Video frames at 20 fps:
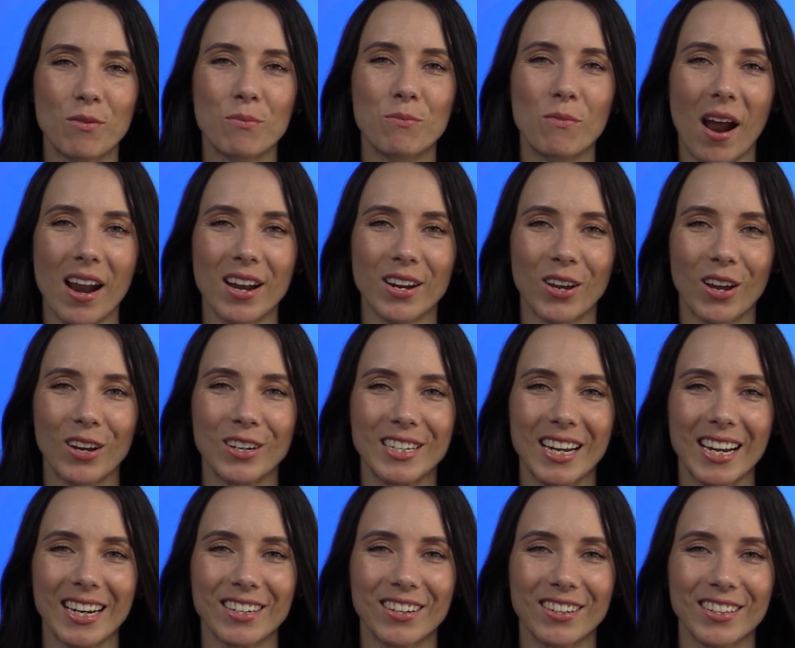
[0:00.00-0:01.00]
from RhinoCo
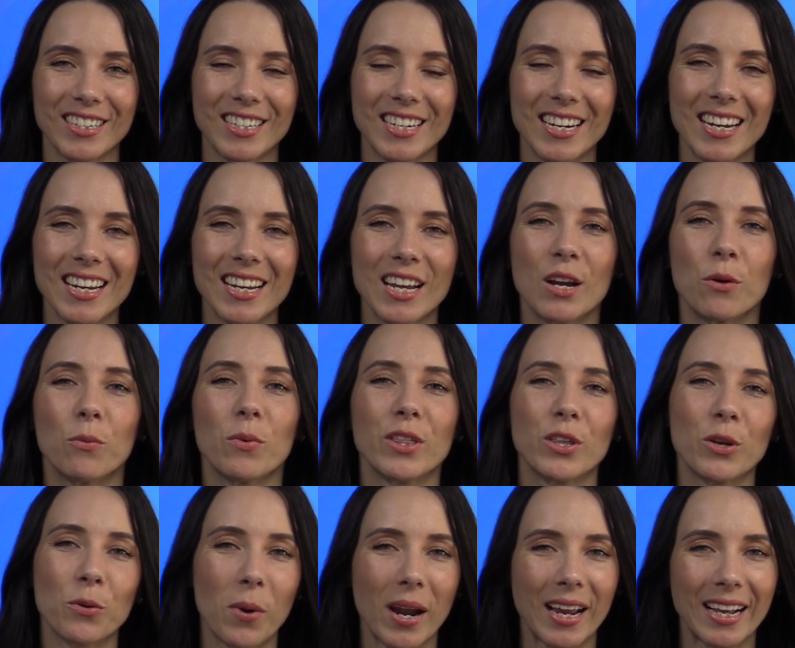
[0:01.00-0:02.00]
Technology with
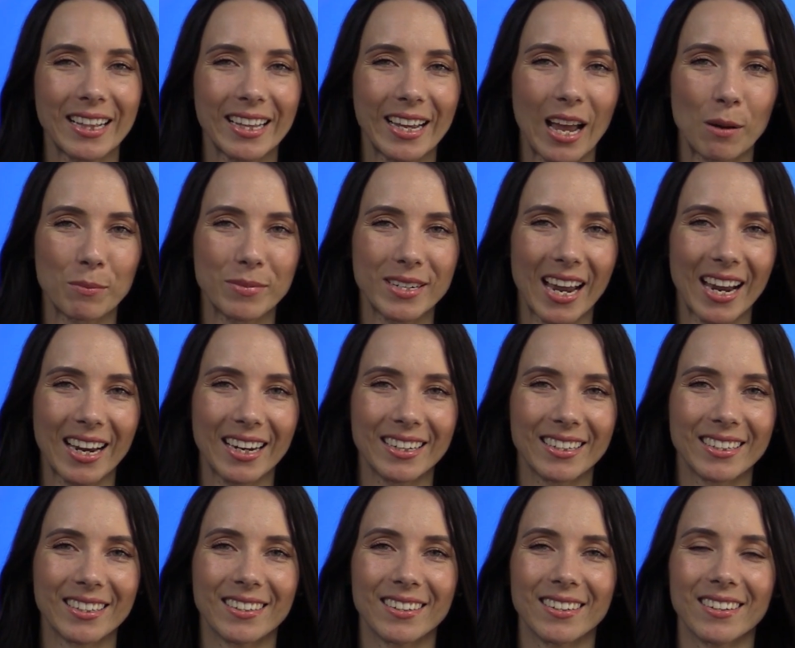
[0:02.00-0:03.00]
your weekly update.
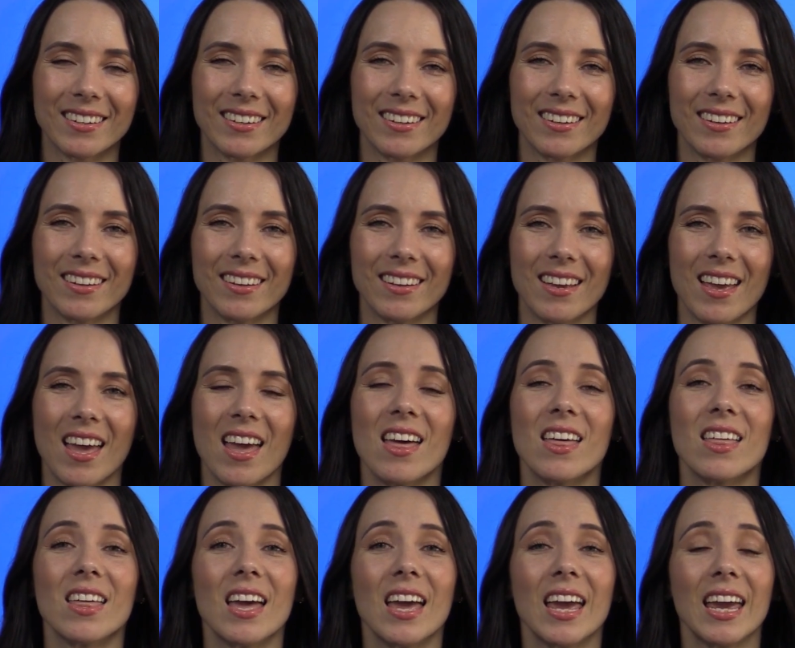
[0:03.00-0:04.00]

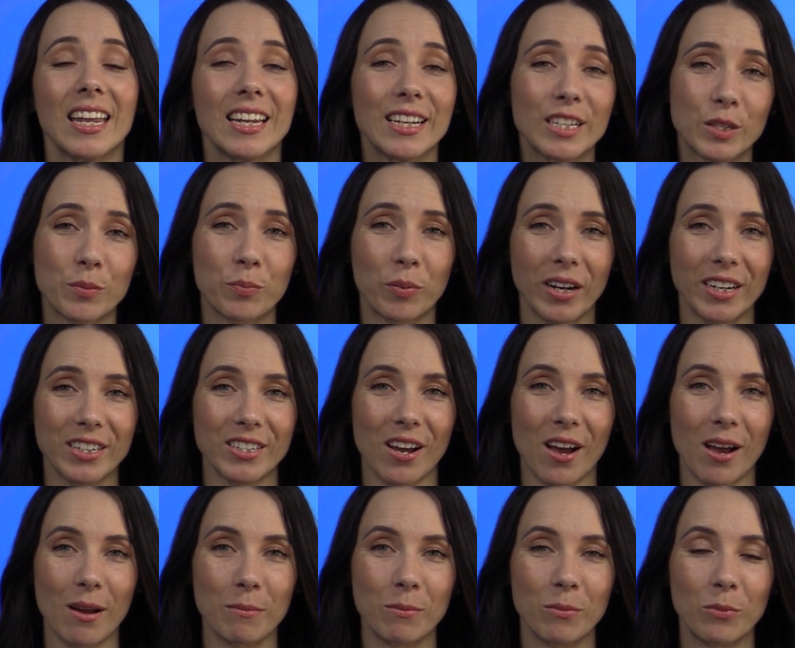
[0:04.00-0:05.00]
It is
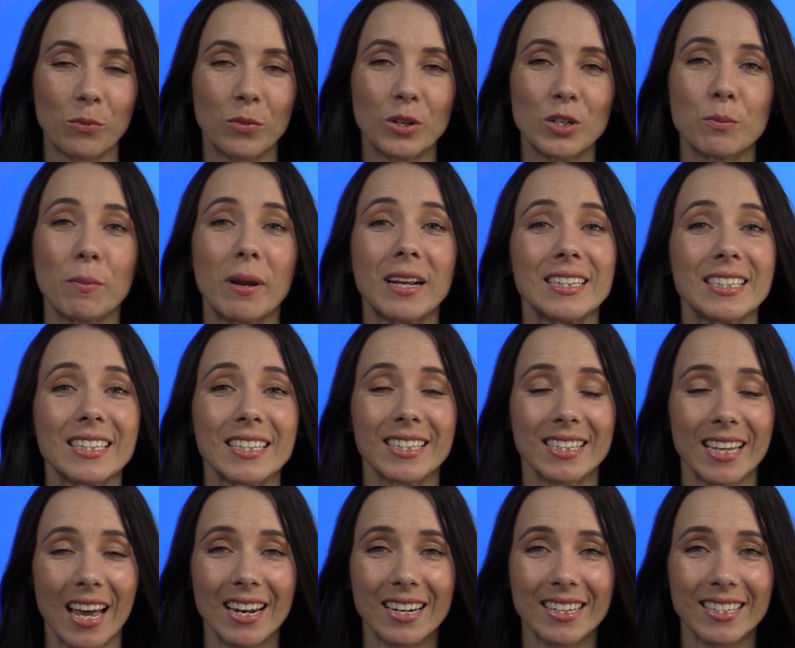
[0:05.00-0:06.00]
springtime, which means the
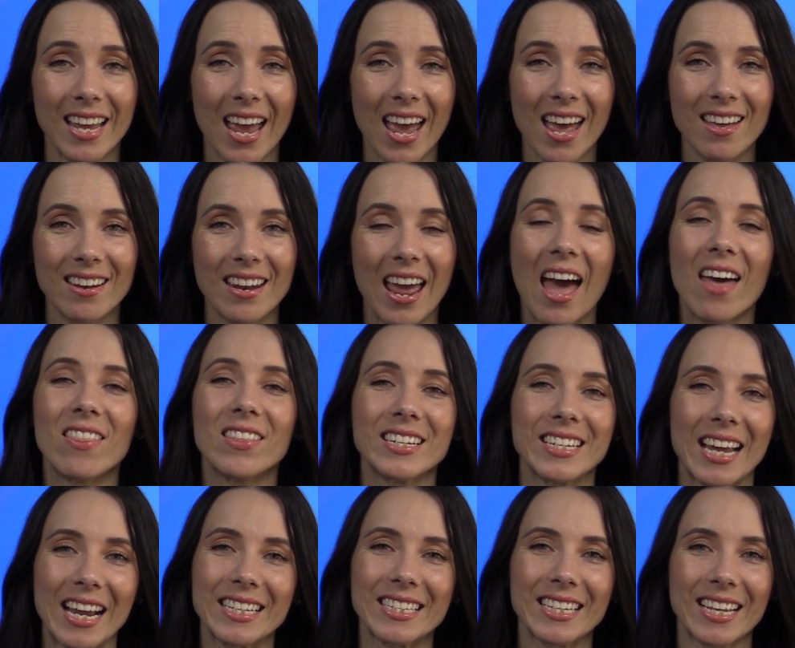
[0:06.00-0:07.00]
sun is out and the
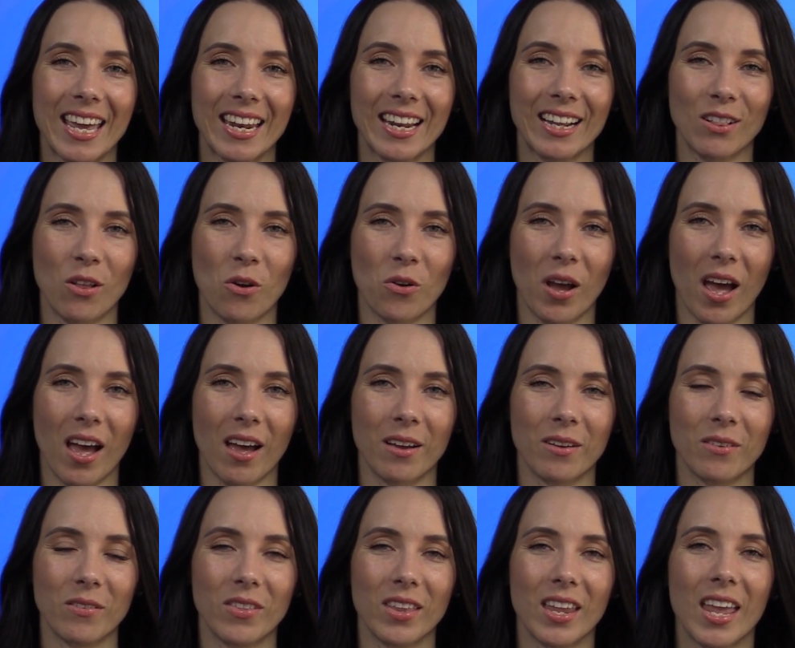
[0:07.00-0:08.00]
days are getting longer.
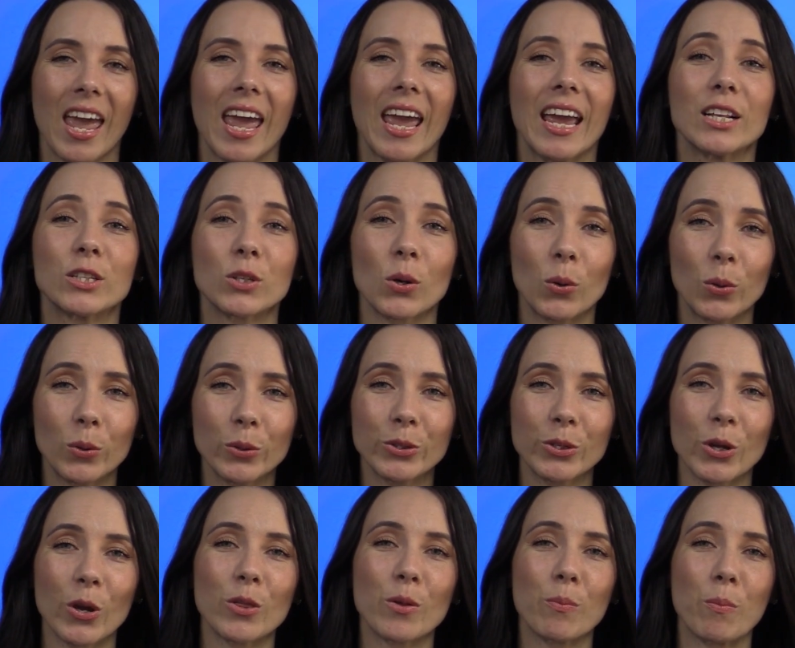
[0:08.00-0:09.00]
It's
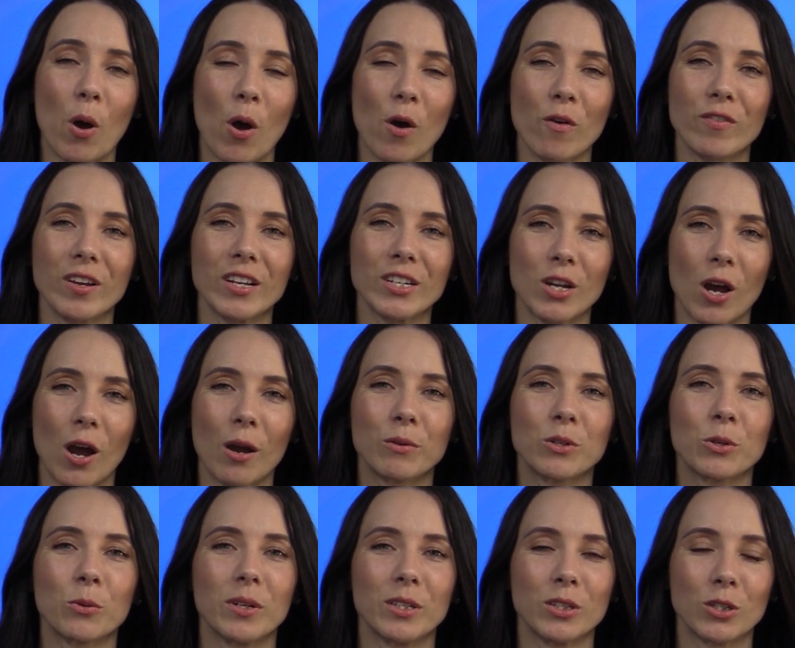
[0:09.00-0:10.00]
also the perfect time
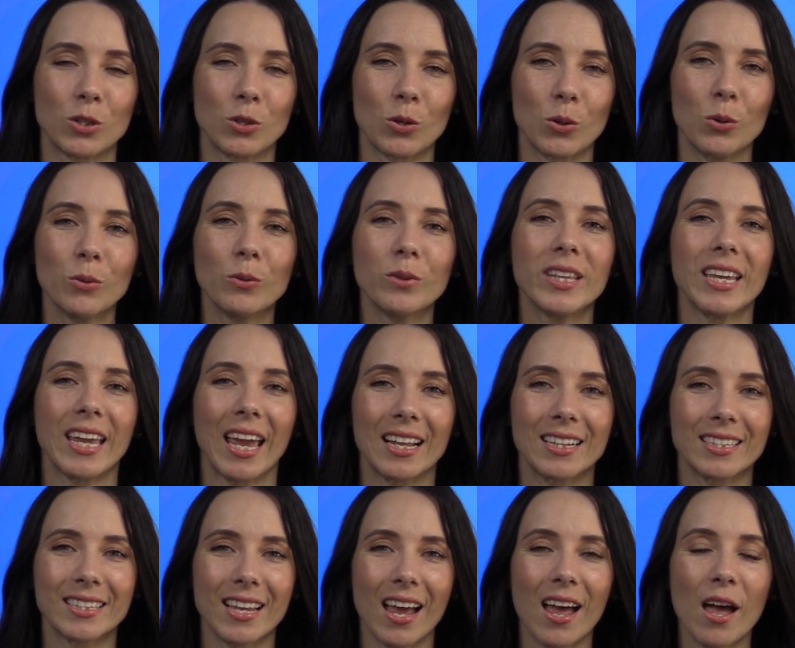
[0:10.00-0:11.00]
to install the
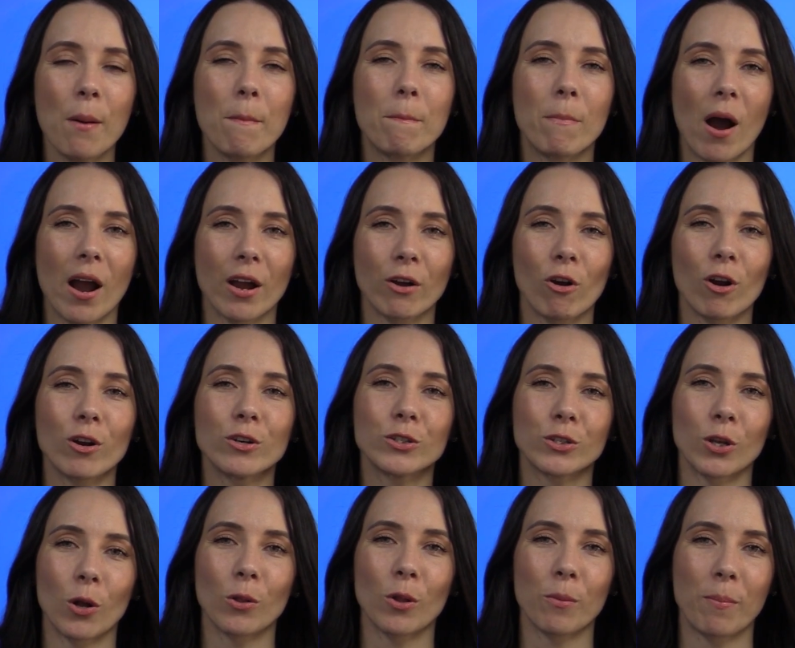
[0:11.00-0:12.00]
ENSA micro
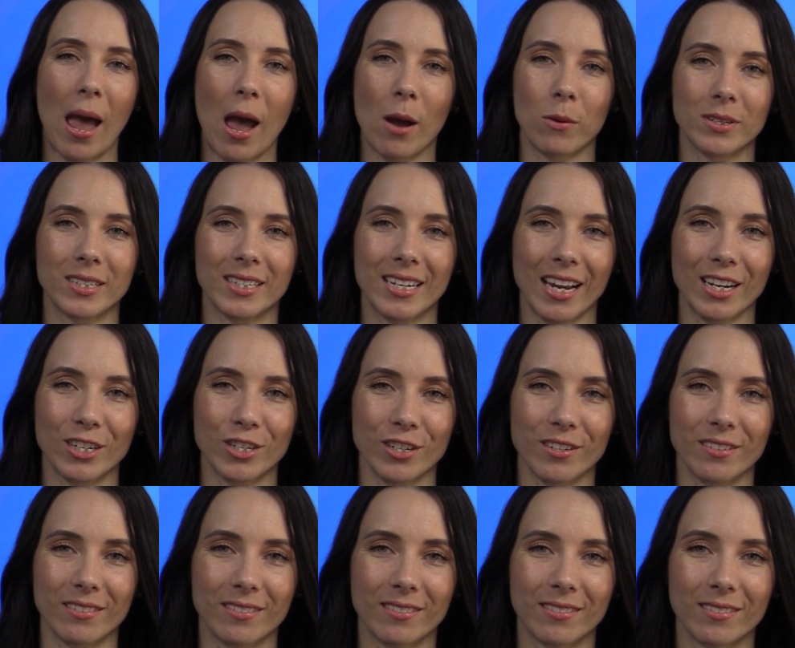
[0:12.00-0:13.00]
solar power
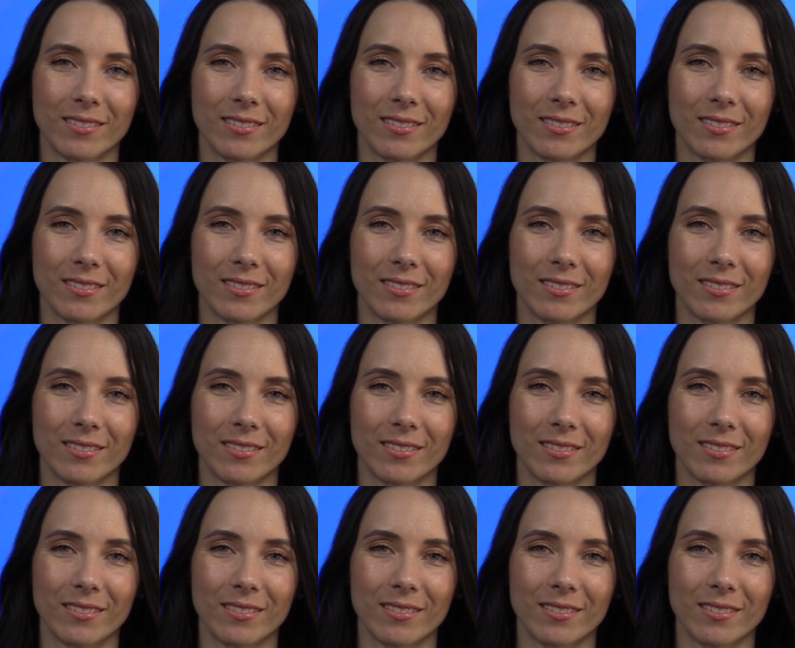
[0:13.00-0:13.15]
station.